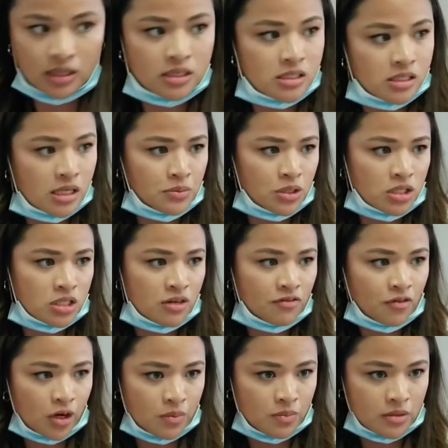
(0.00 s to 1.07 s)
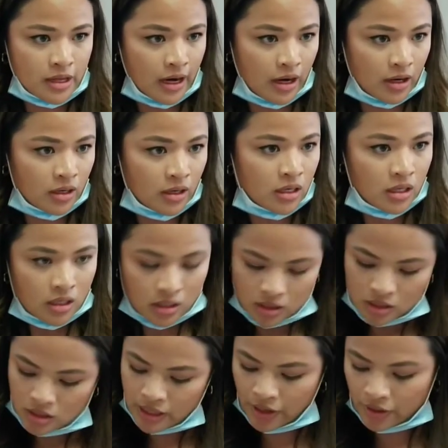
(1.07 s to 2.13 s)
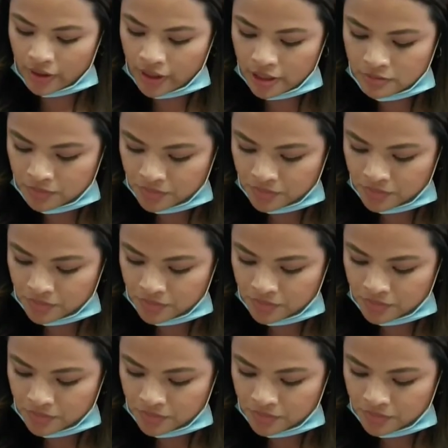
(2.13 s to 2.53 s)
Subject and verb there. Erica?